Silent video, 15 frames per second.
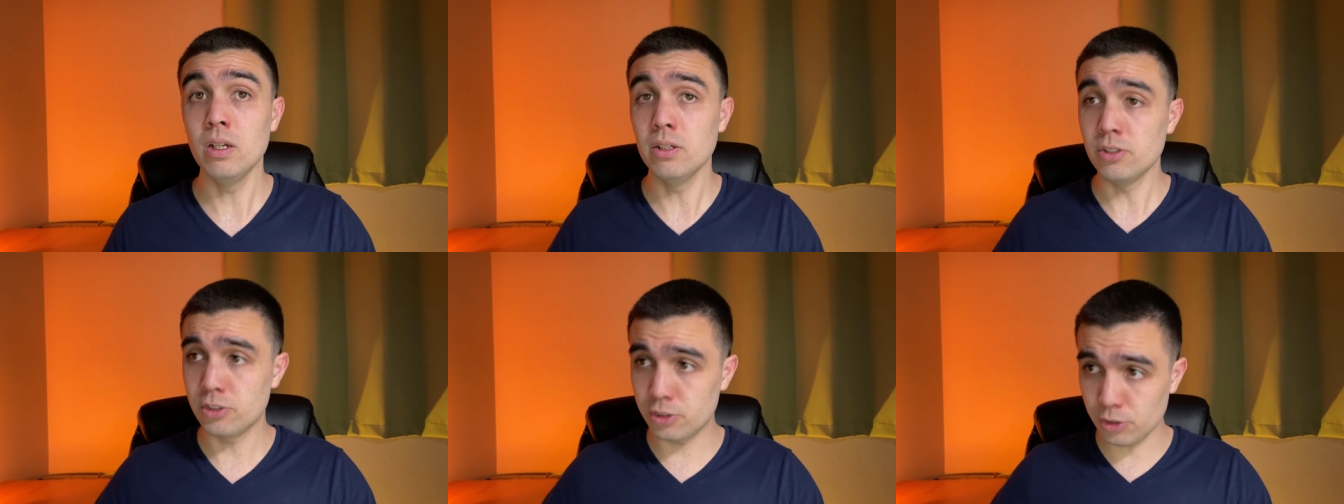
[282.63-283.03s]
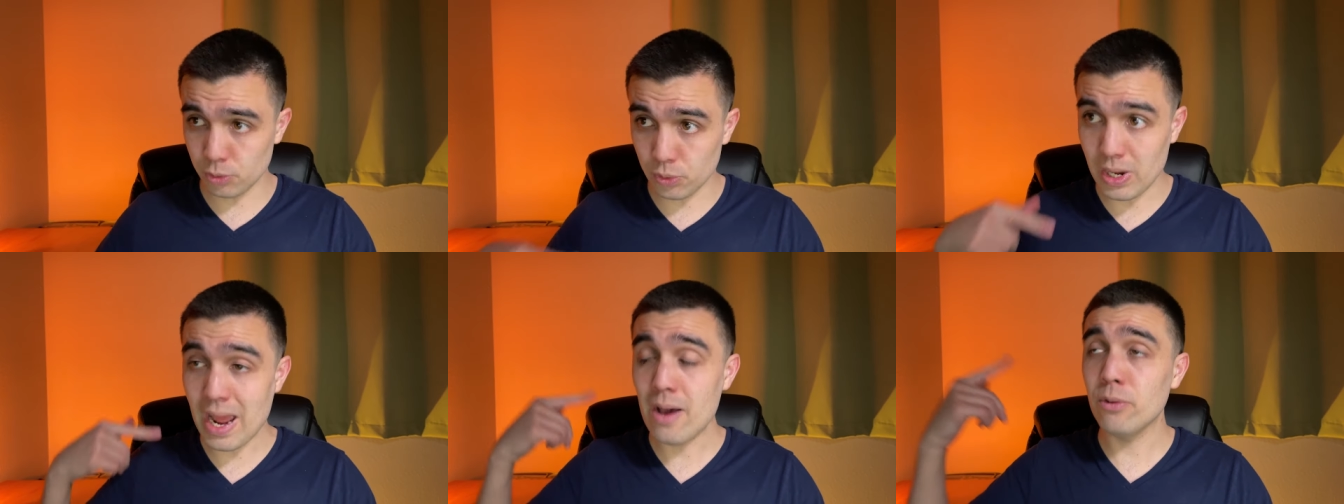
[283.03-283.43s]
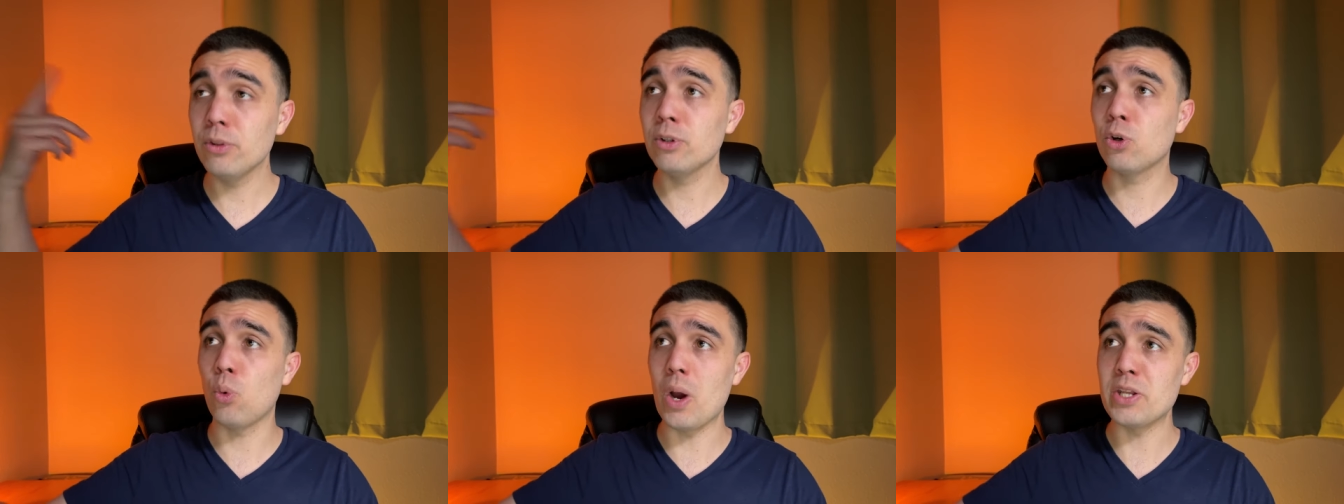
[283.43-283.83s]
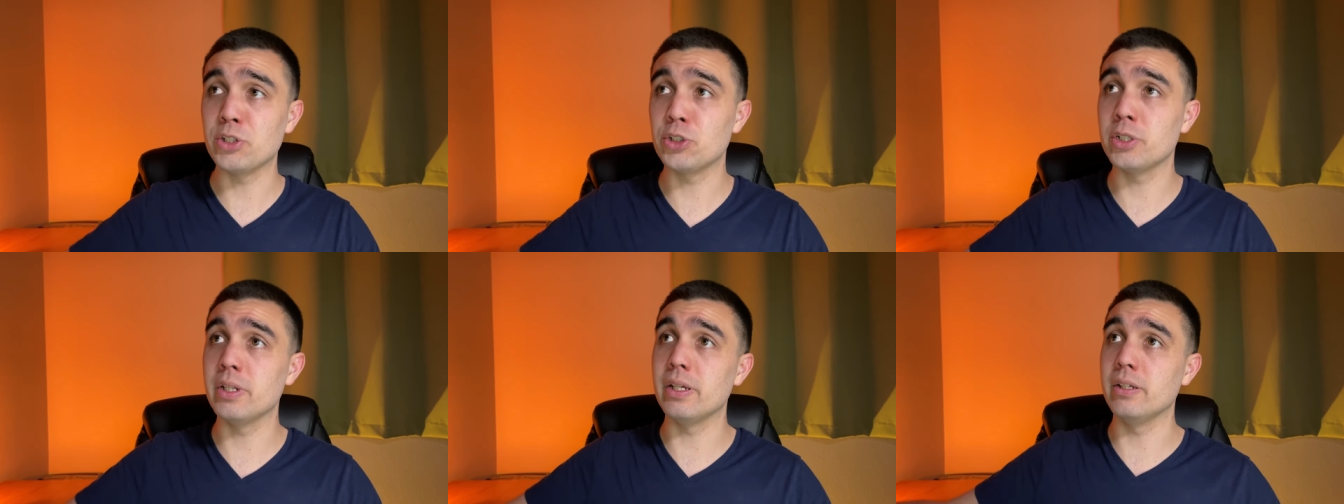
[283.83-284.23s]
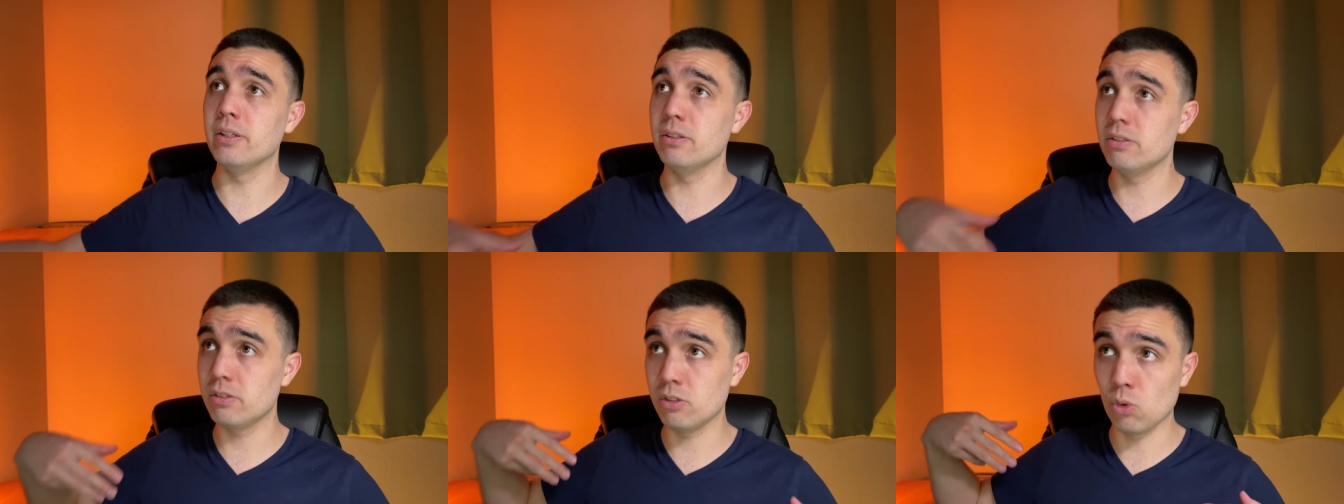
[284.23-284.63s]
So now the question
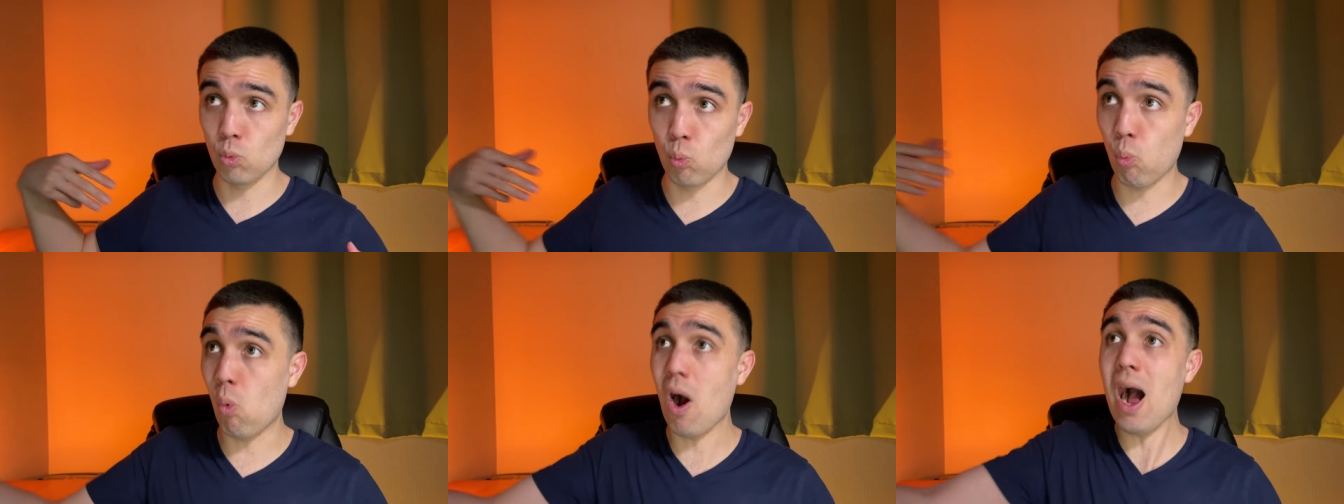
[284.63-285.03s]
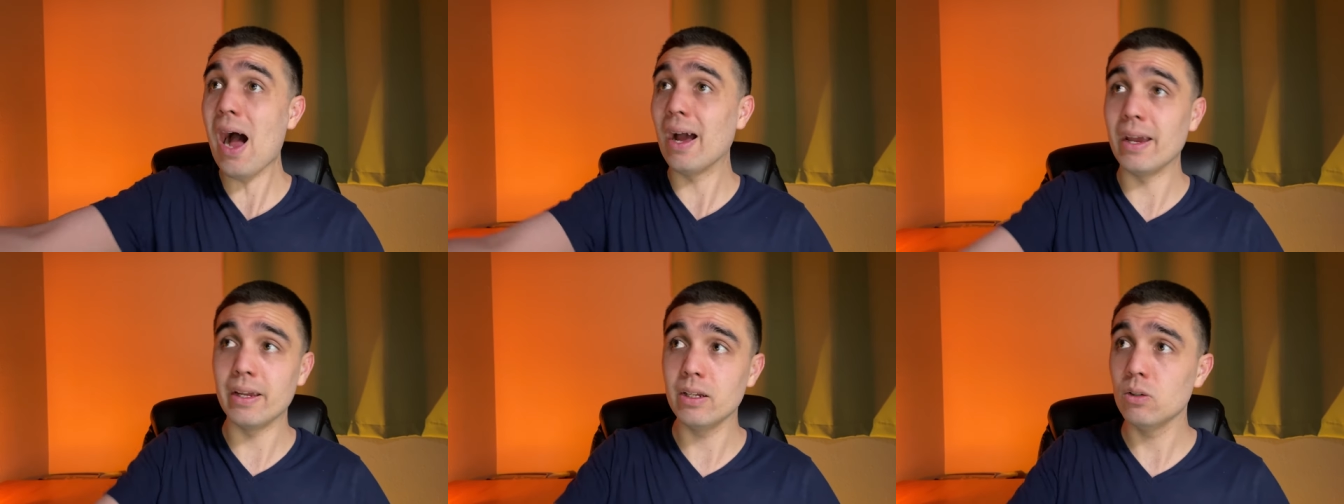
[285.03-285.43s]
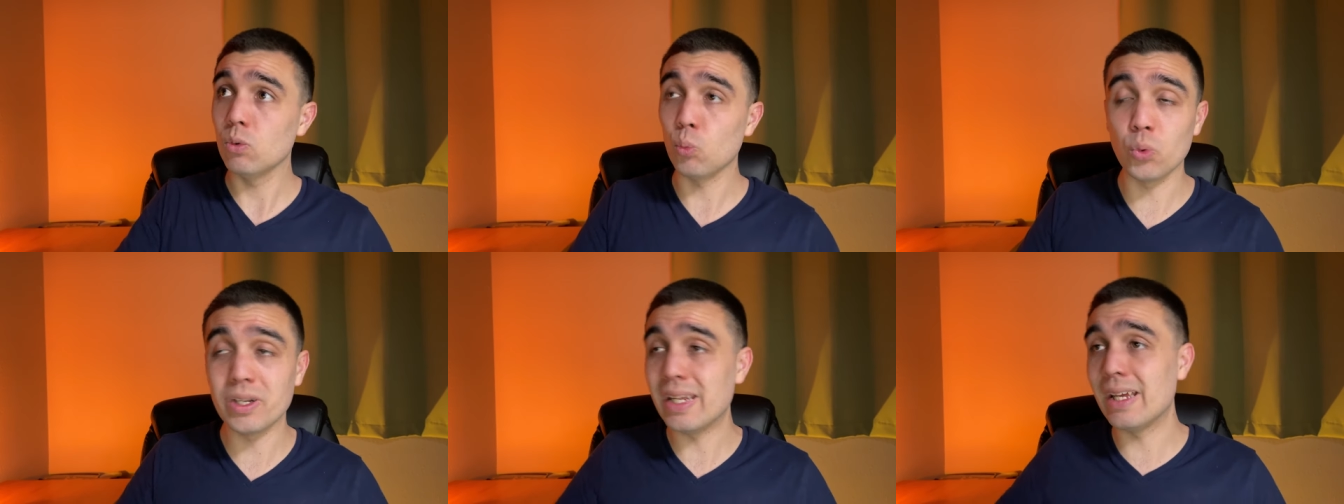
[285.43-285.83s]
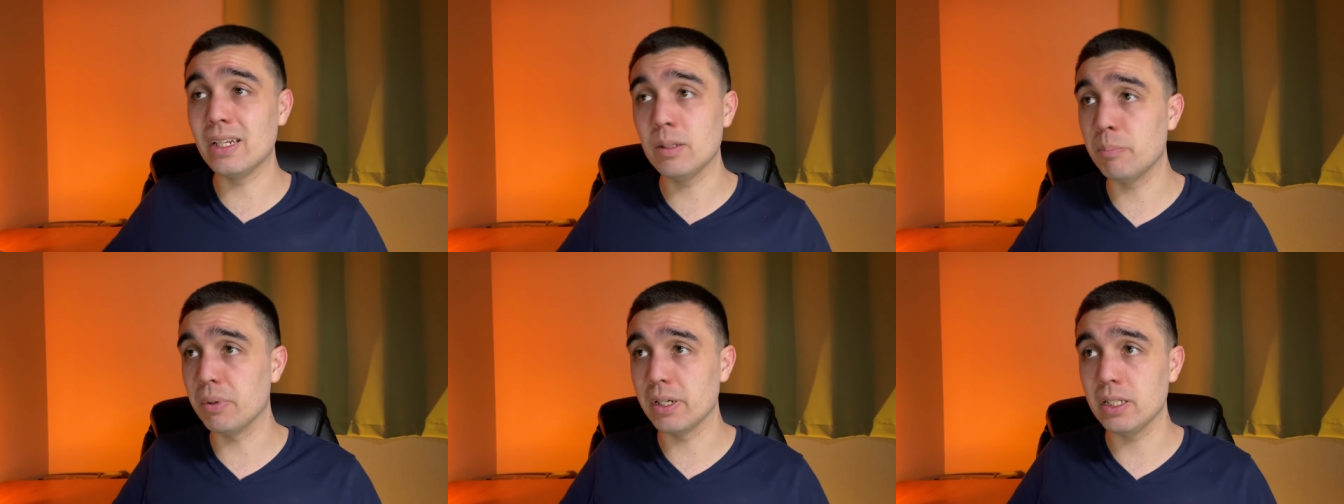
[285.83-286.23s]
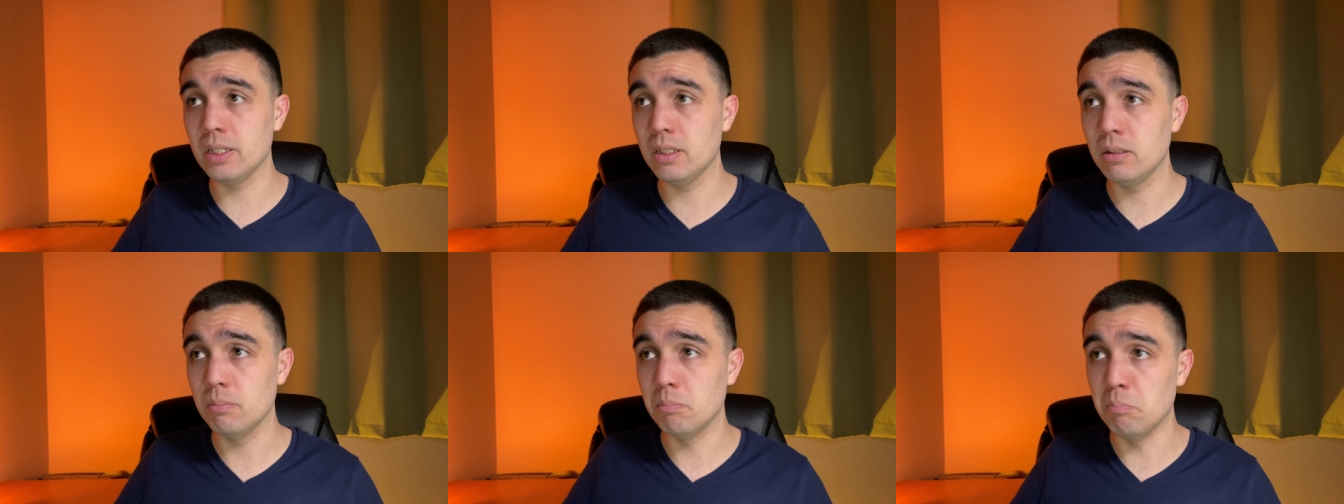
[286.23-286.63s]
is, why would
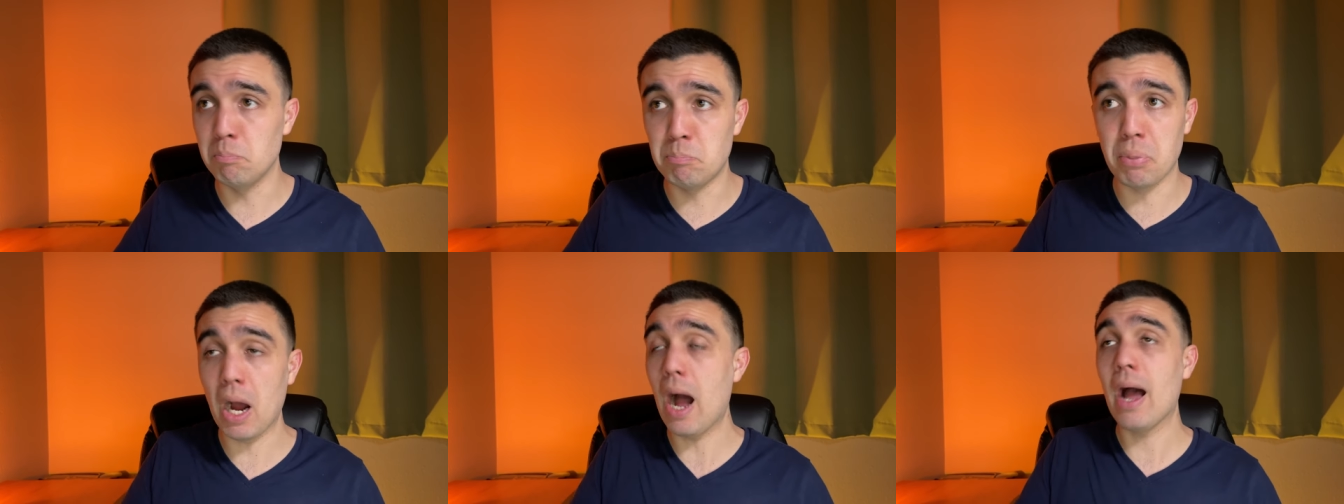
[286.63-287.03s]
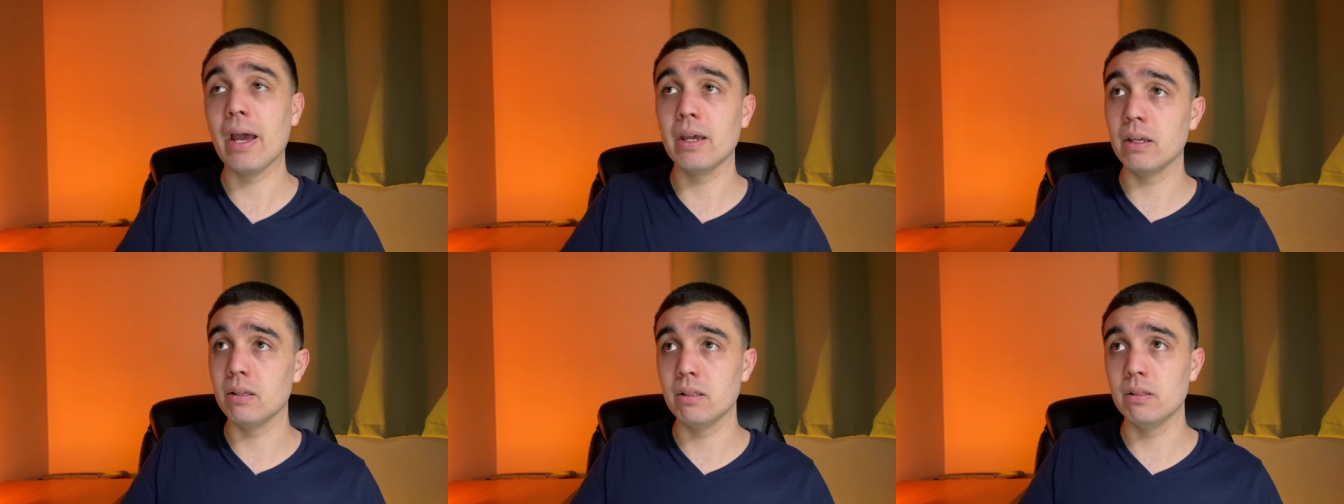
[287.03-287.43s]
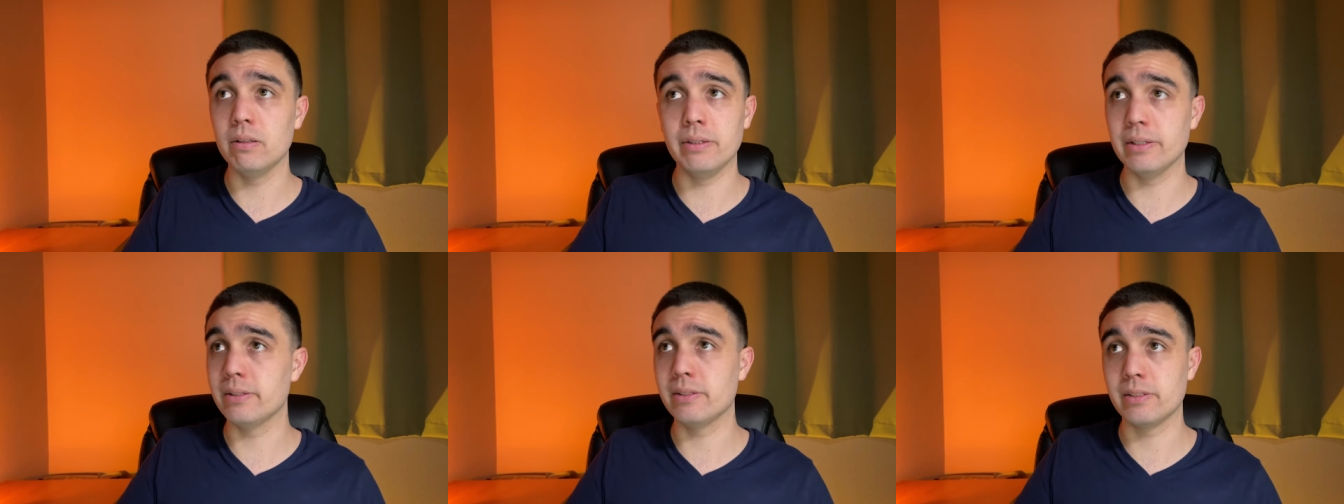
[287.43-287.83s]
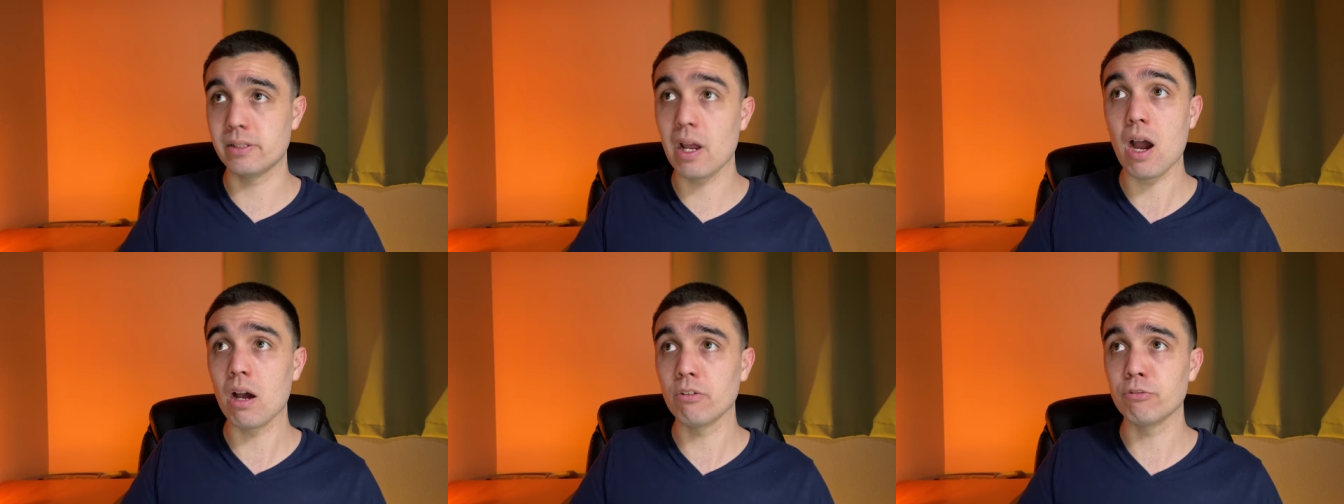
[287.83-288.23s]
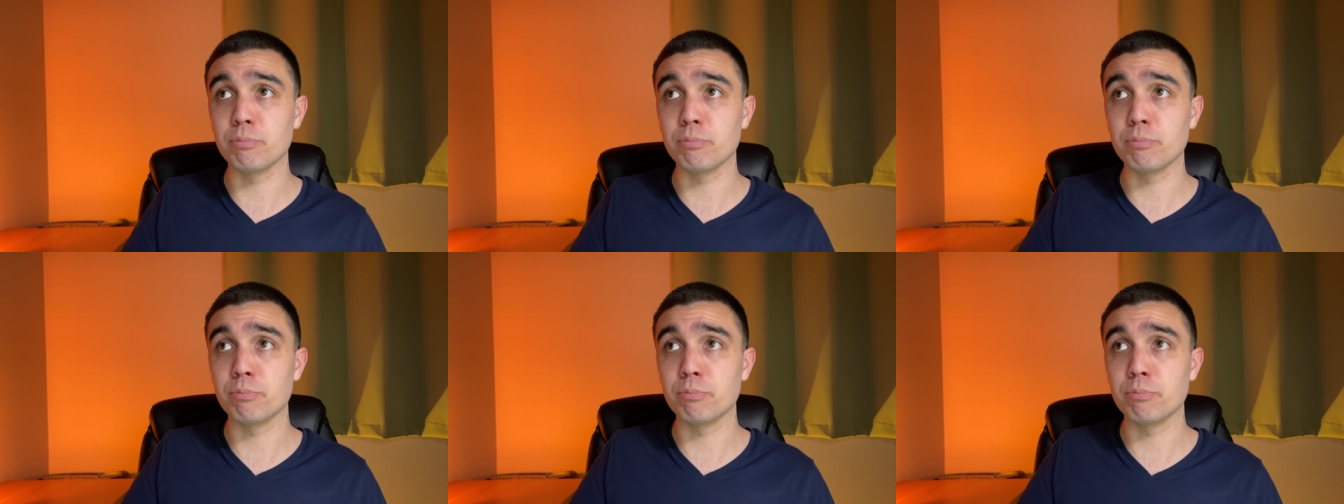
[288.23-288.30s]
anybody buy this stuff?